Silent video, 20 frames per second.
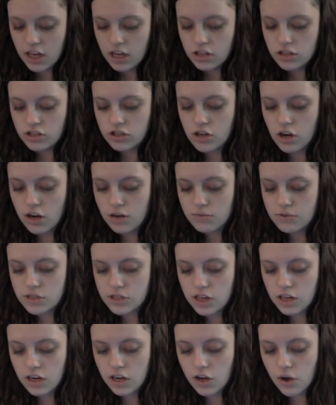So I'm
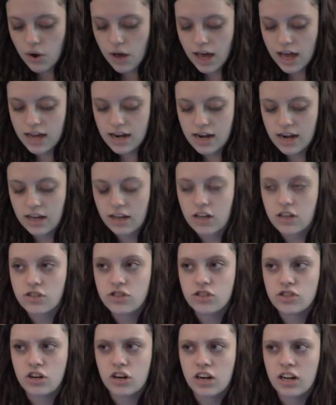just going to go ahead and get
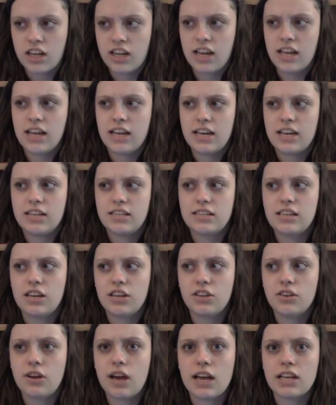started and
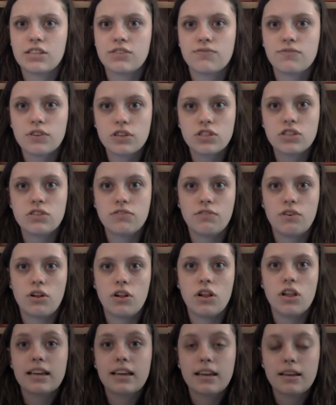tell you guys, first of
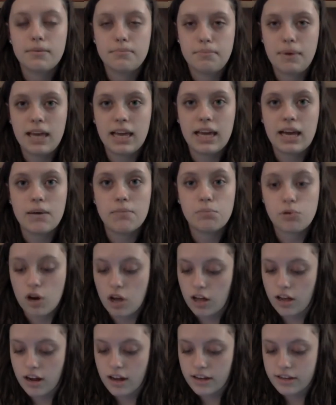all, makeup
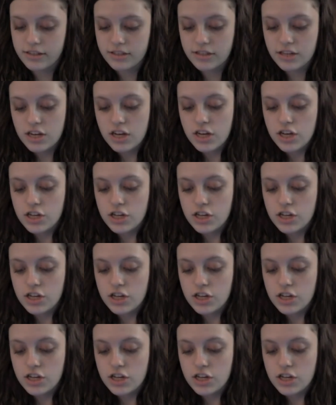products.